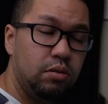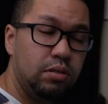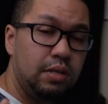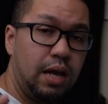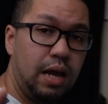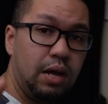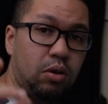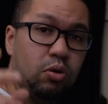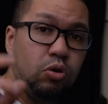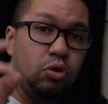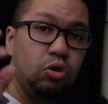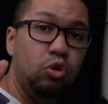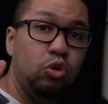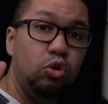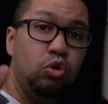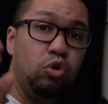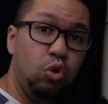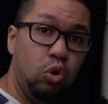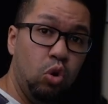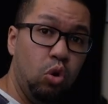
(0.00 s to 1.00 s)
side note, you
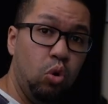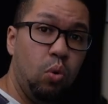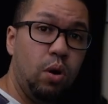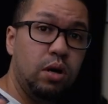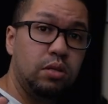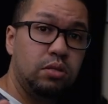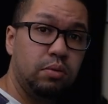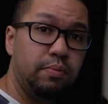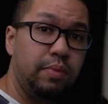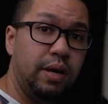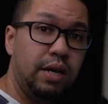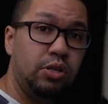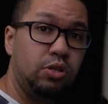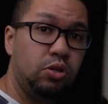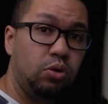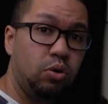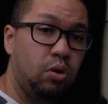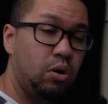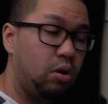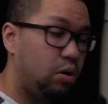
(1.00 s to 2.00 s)
do want to make
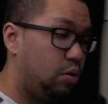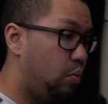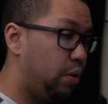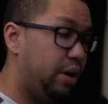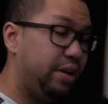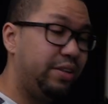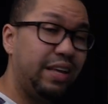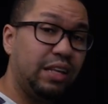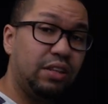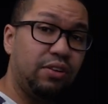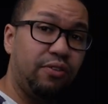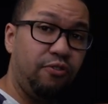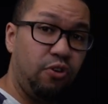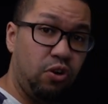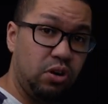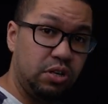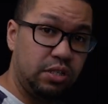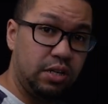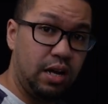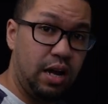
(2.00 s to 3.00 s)
sure when you take the
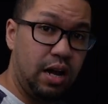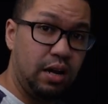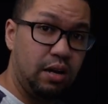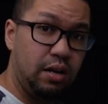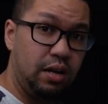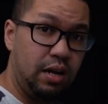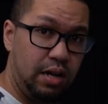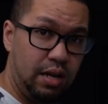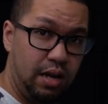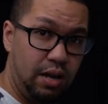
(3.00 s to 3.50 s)
first shot,